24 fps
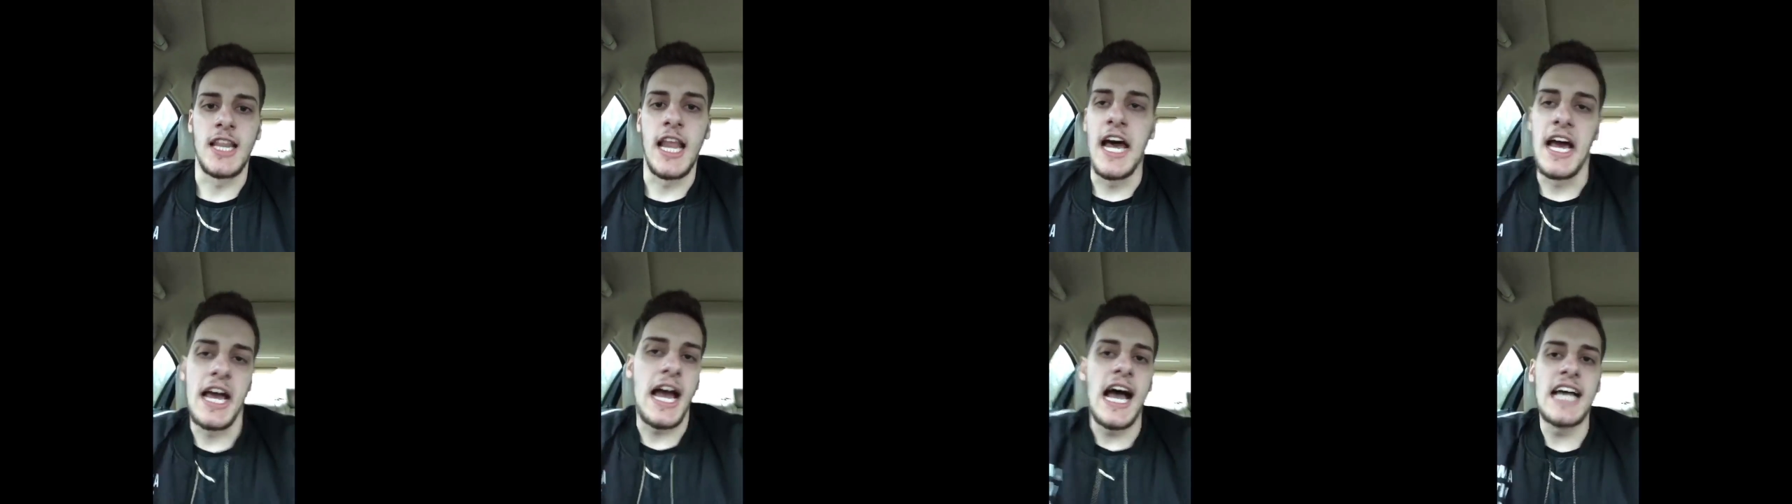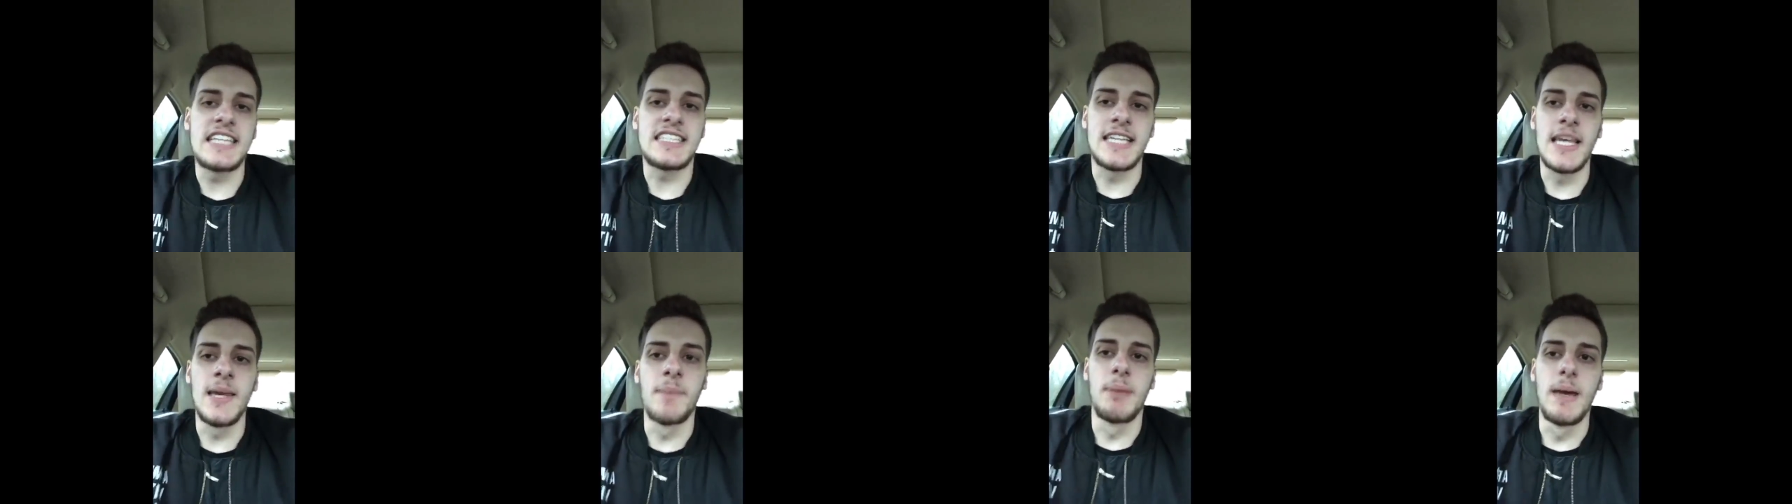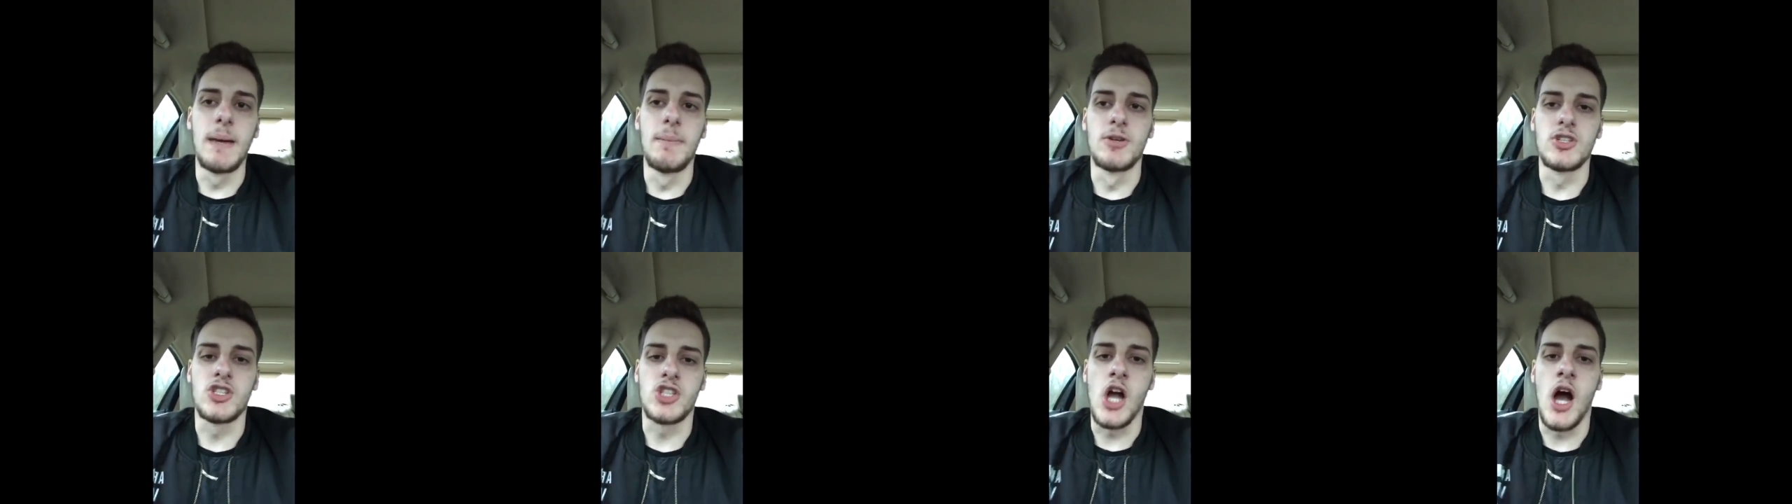Like, I seen
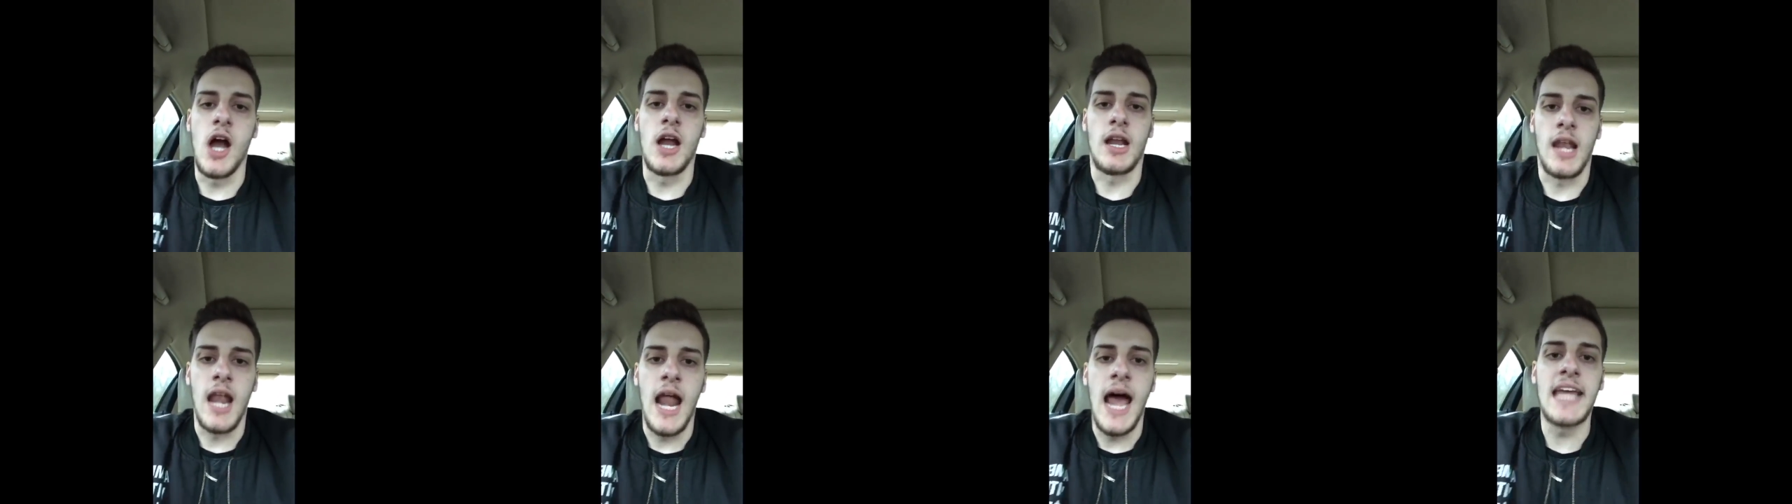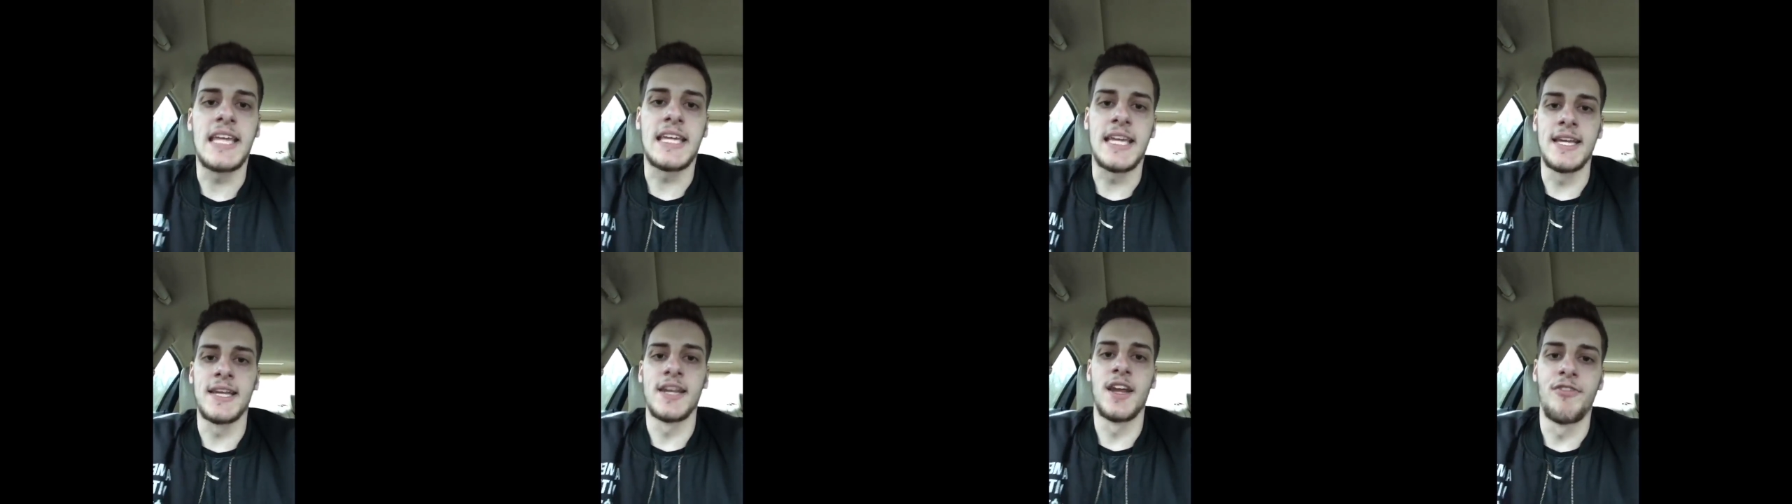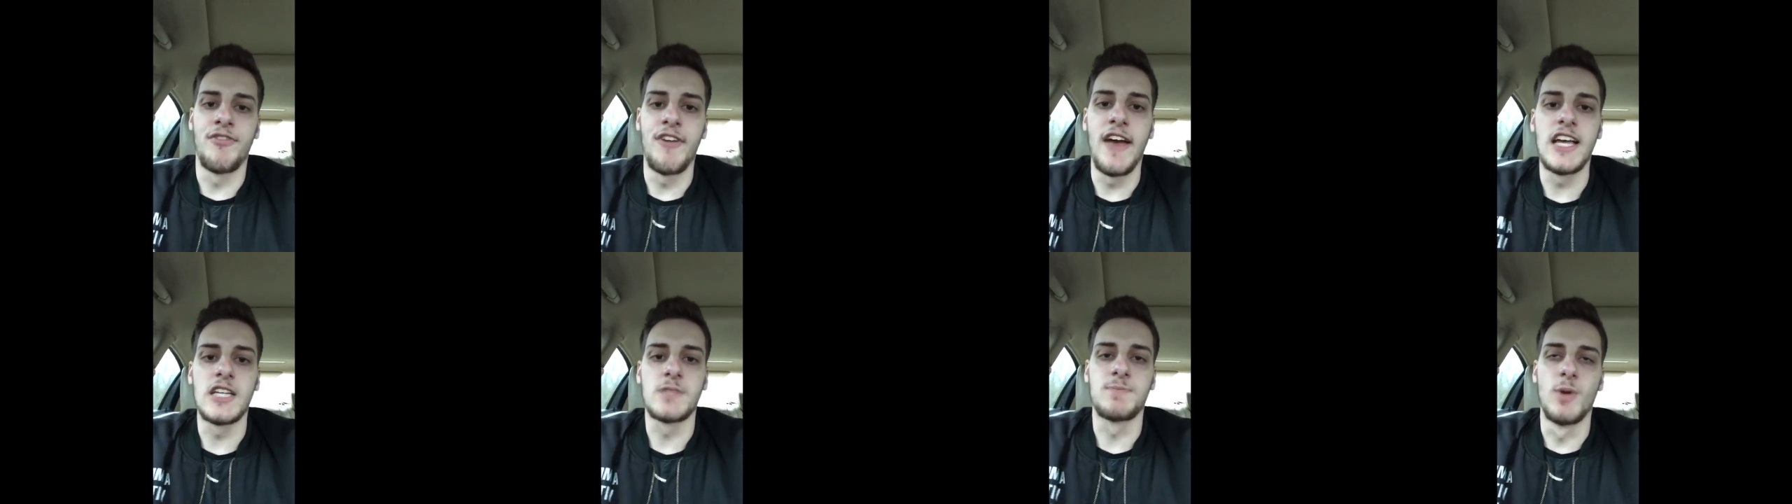people start liking the
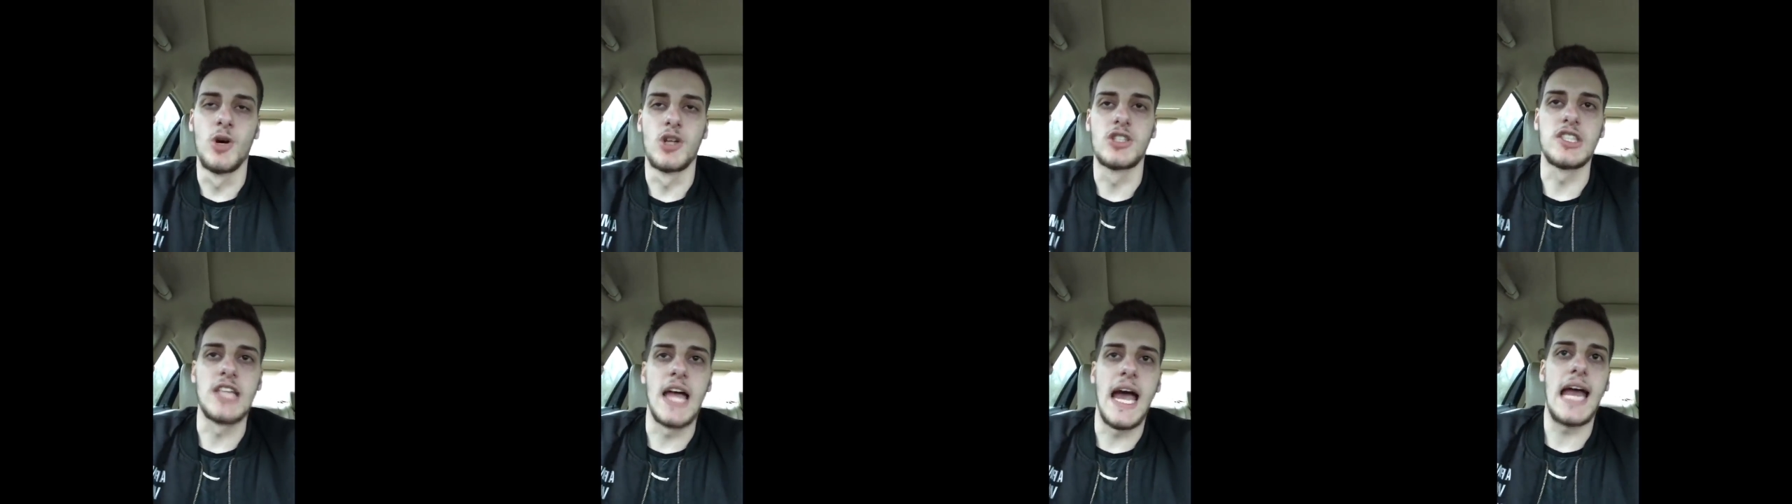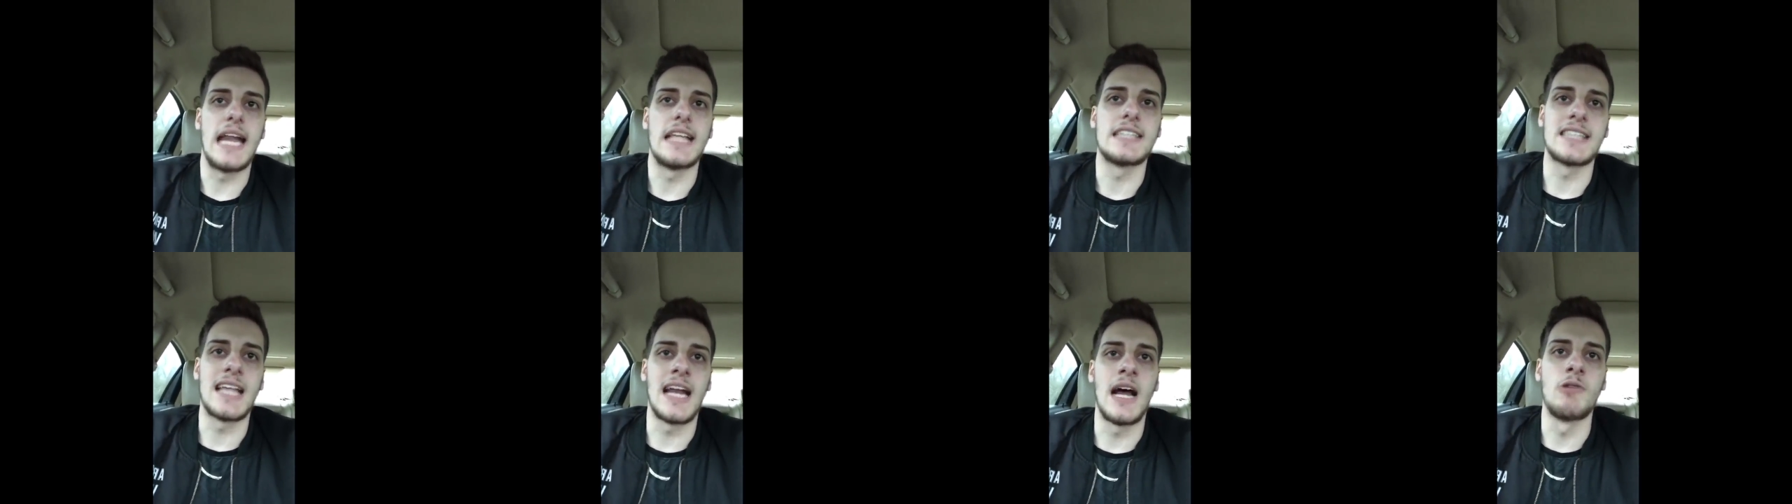Facebook status,